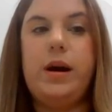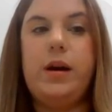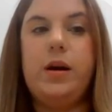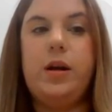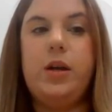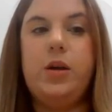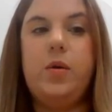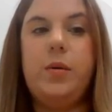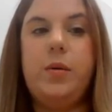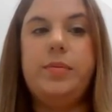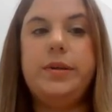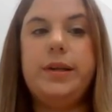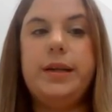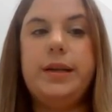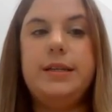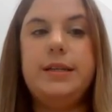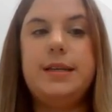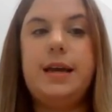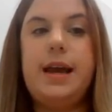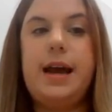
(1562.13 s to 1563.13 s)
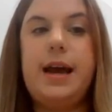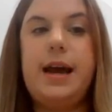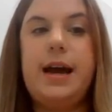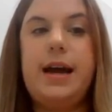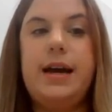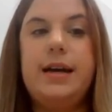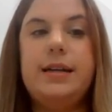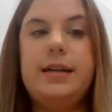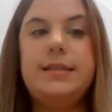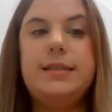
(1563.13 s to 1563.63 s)
where you are placing
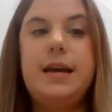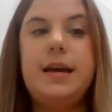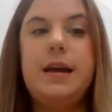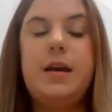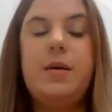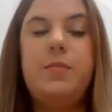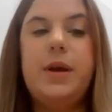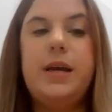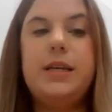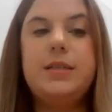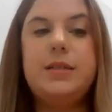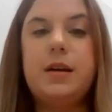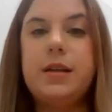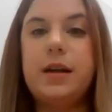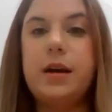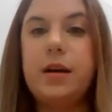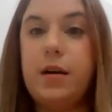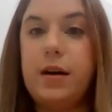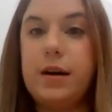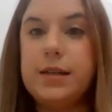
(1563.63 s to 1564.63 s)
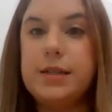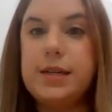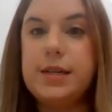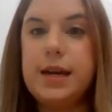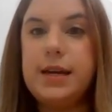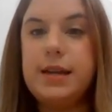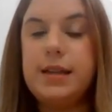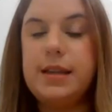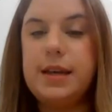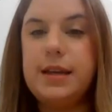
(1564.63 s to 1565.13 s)
ads based on the
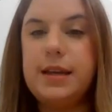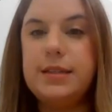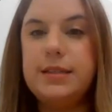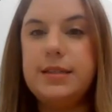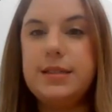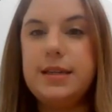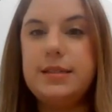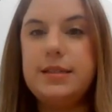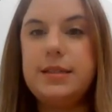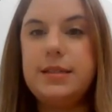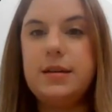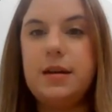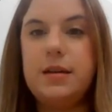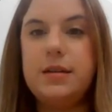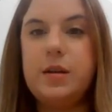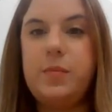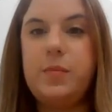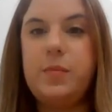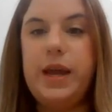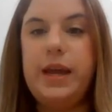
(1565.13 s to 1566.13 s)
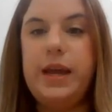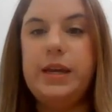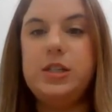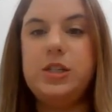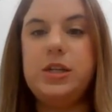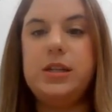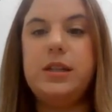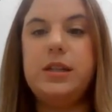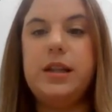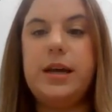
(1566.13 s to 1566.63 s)
content that exists on the
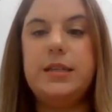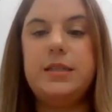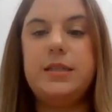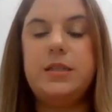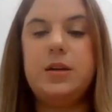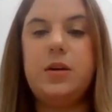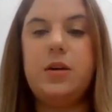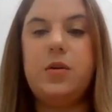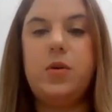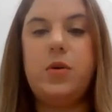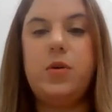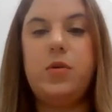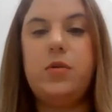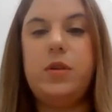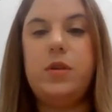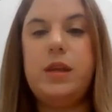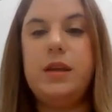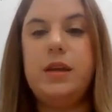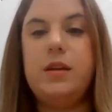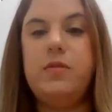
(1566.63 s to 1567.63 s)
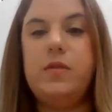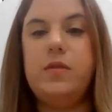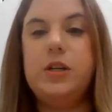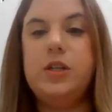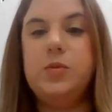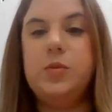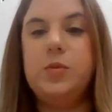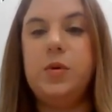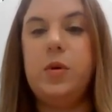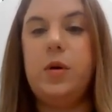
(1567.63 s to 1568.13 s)
page and less so who the
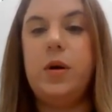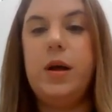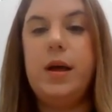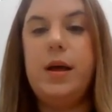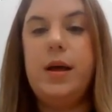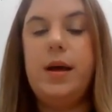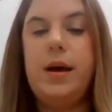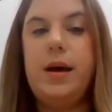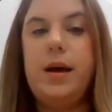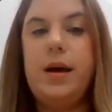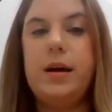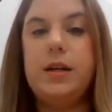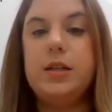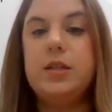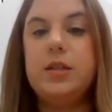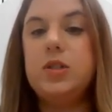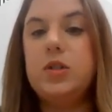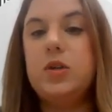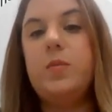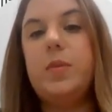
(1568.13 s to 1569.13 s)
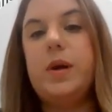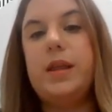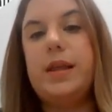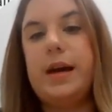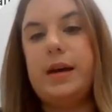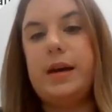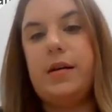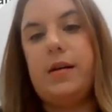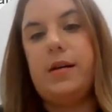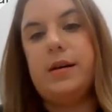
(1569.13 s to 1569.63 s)
individual consuming
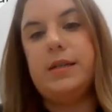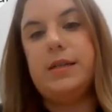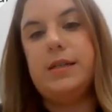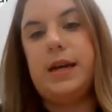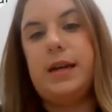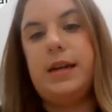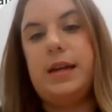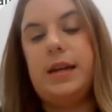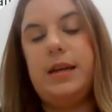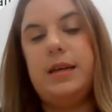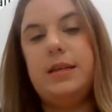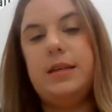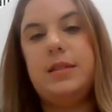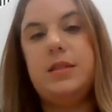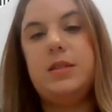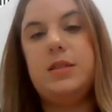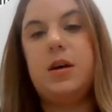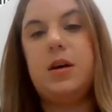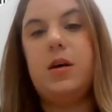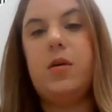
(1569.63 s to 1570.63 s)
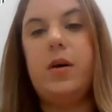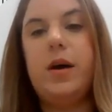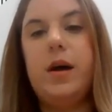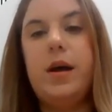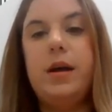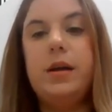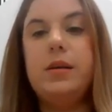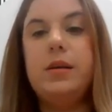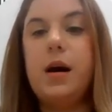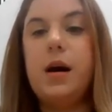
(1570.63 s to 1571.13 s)
that content is.
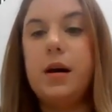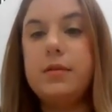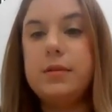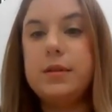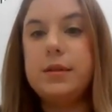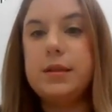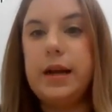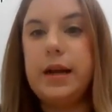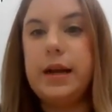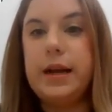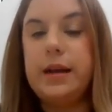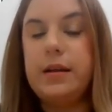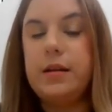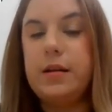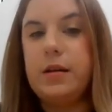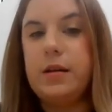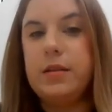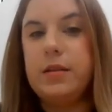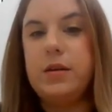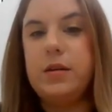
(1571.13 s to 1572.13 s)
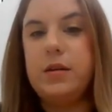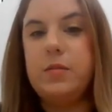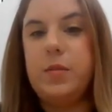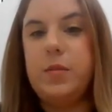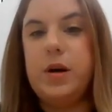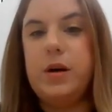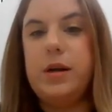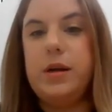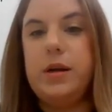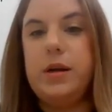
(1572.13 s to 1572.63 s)
So not reliant on
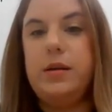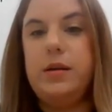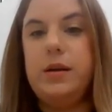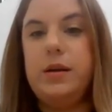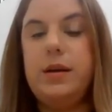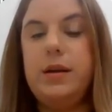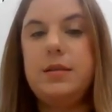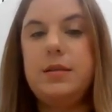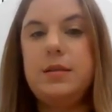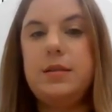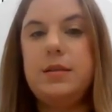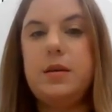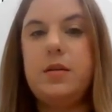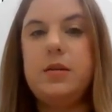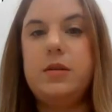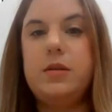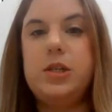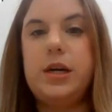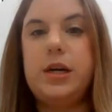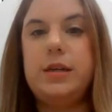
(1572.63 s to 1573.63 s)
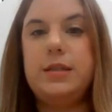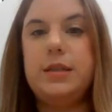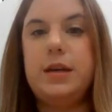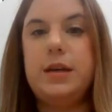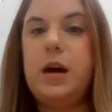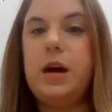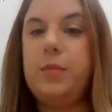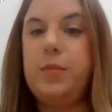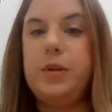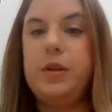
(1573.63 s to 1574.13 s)
third-party cookies, so it checks
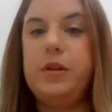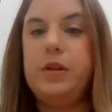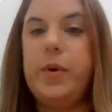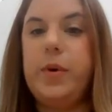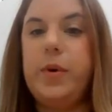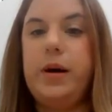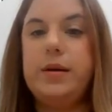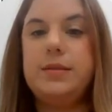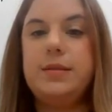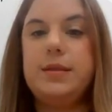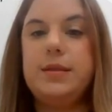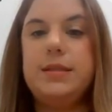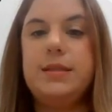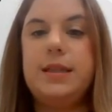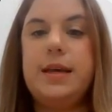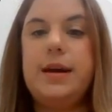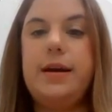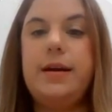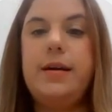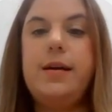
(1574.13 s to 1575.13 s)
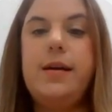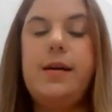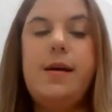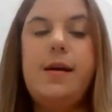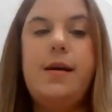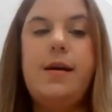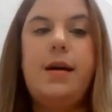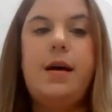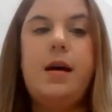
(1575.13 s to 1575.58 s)
a couple of boxes there